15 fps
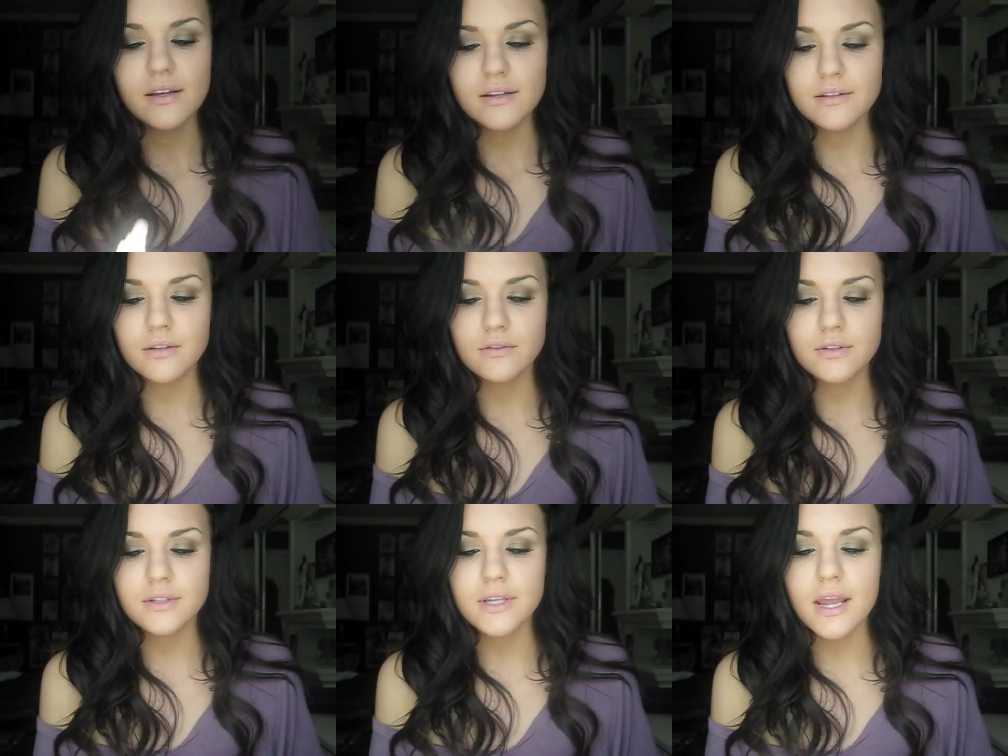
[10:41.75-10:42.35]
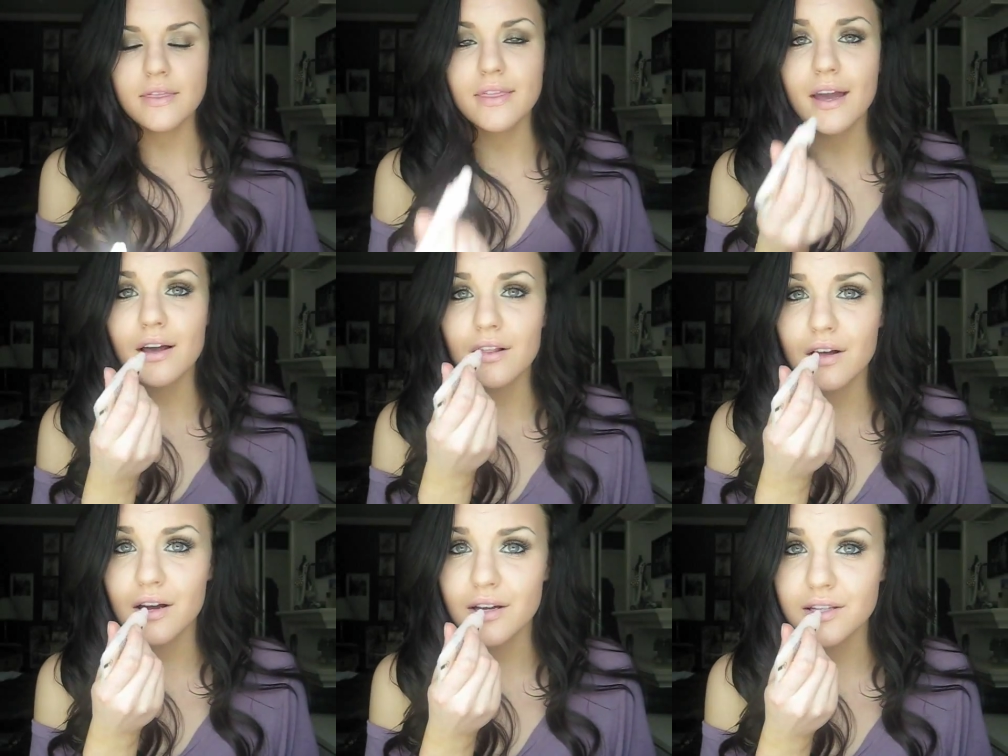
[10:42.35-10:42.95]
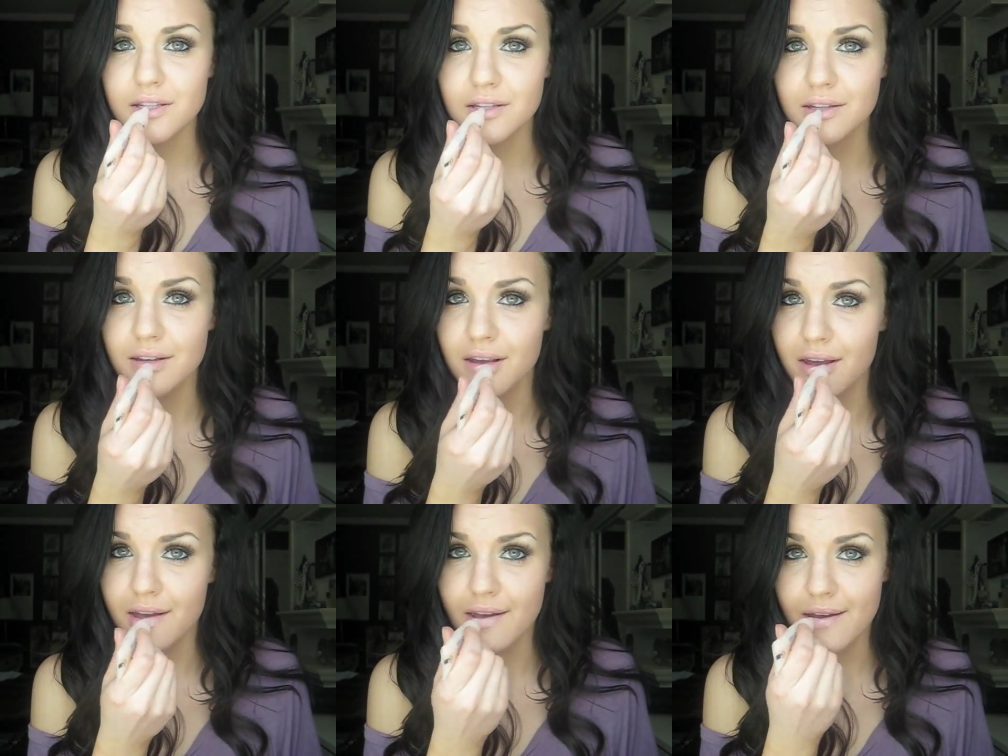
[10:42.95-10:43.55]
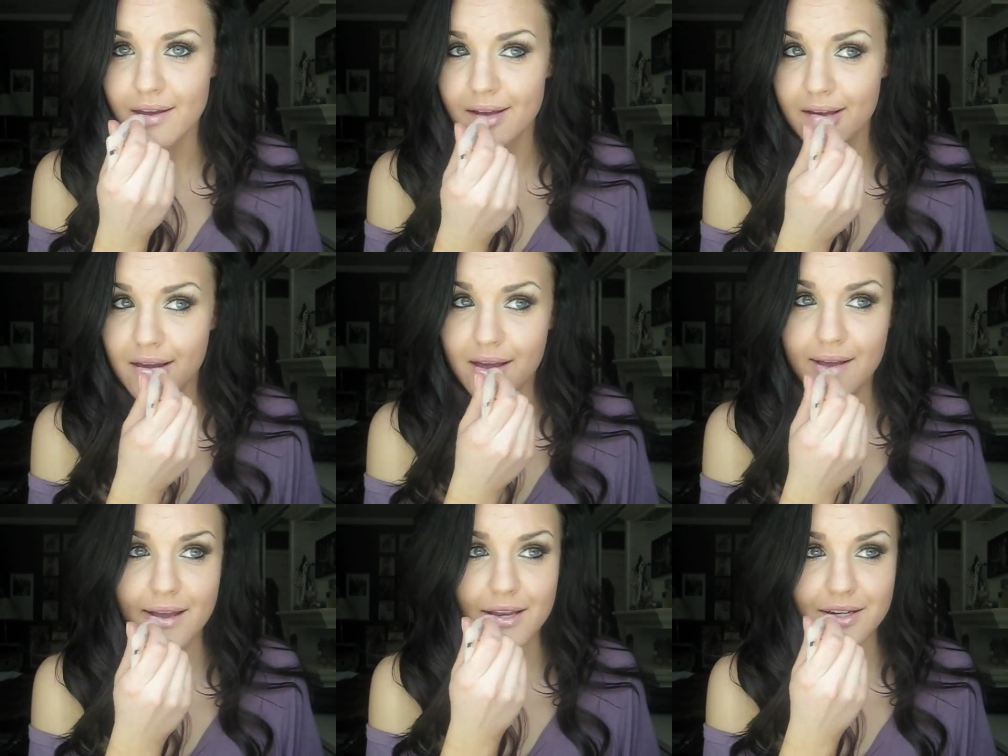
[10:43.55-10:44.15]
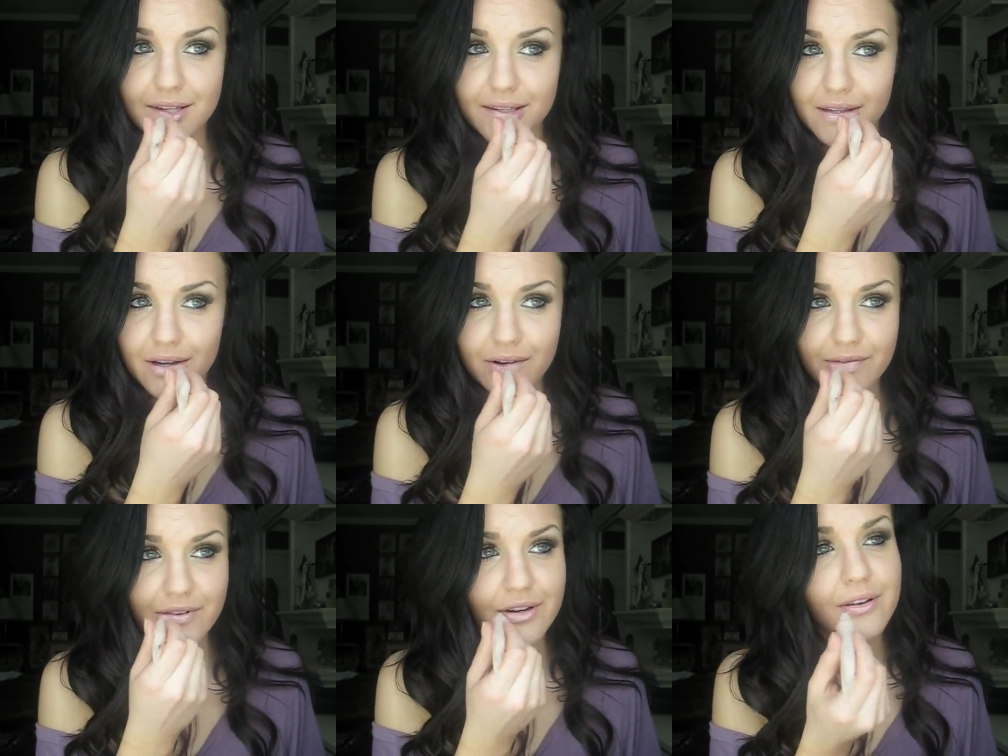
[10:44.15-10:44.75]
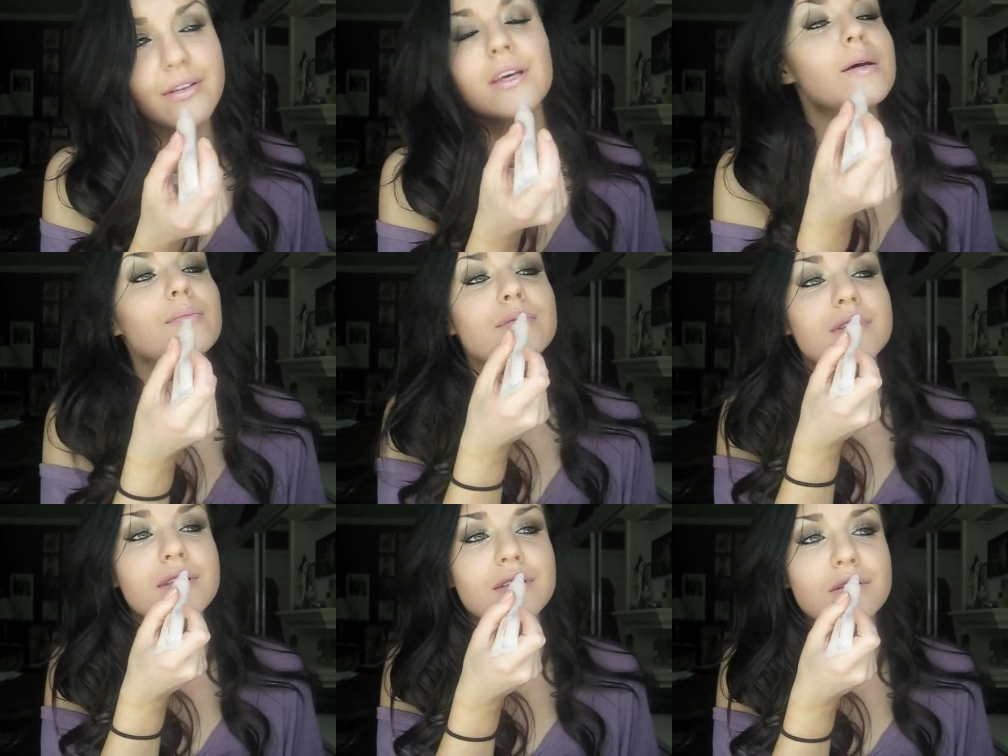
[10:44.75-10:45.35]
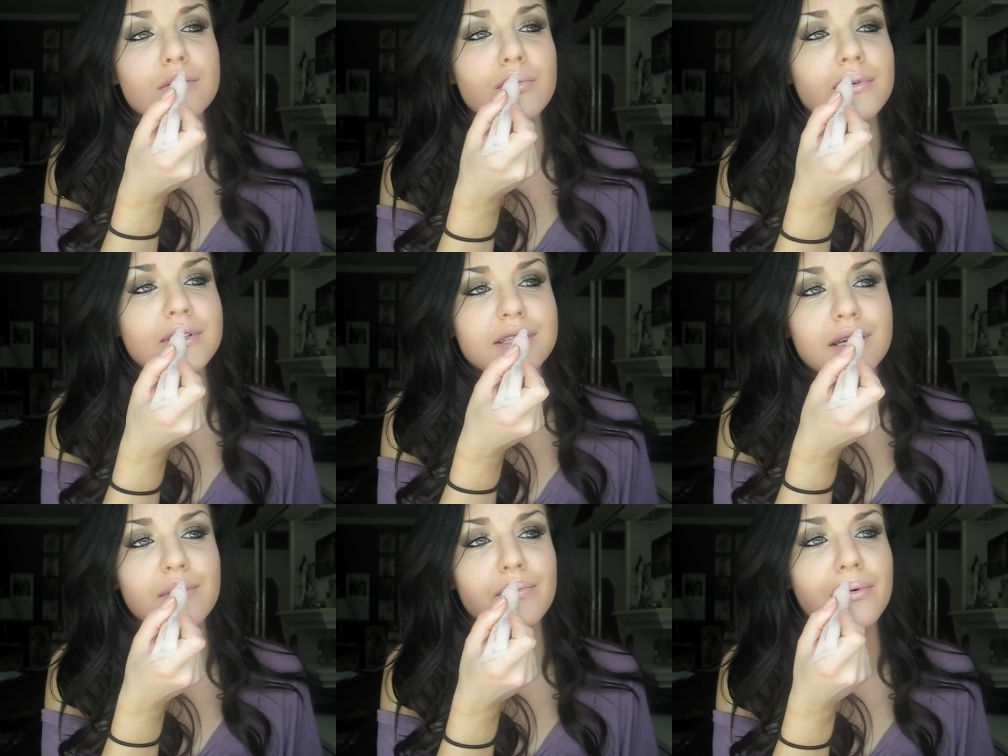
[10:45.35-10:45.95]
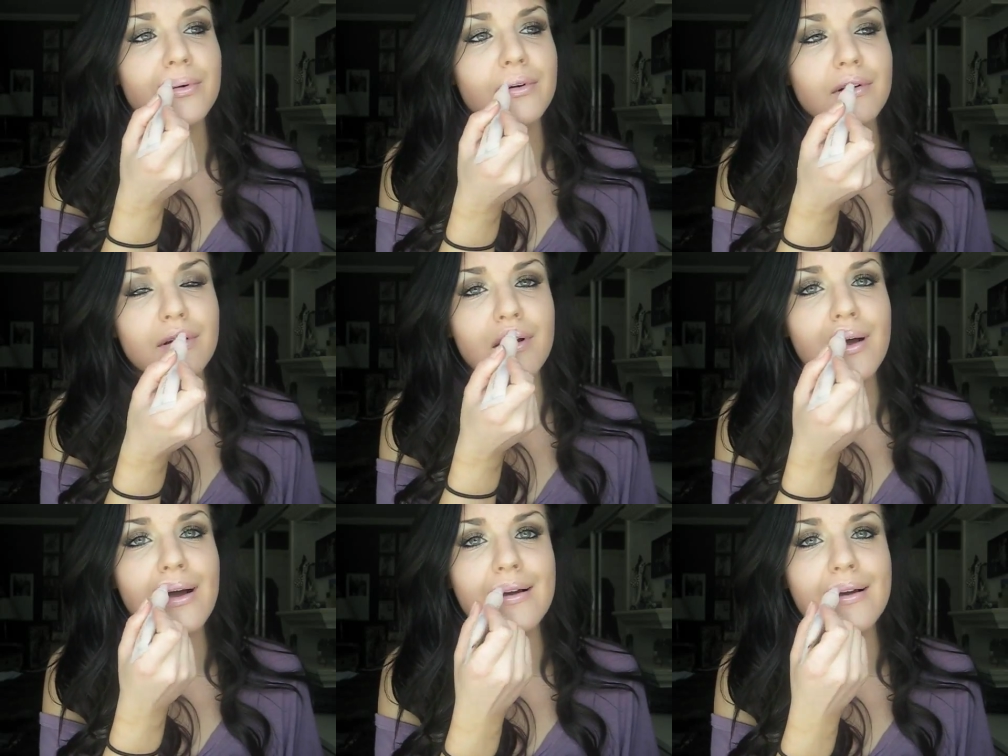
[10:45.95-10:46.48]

So just take that gloss and just go over your lips. It's super simple.